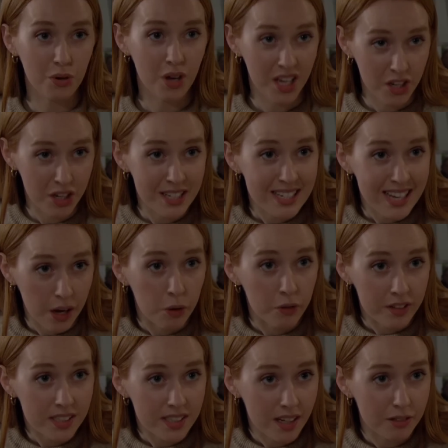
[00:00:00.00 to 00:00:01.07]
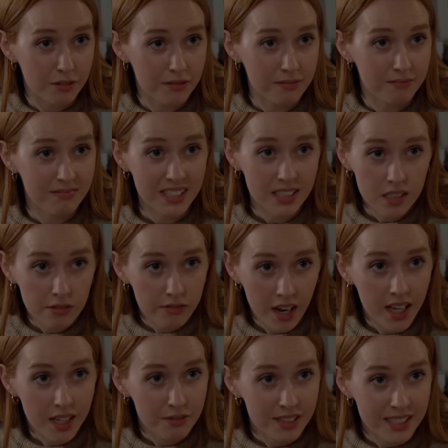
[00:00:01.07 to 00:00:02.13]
Okay, you need to get over yourself. This is a flying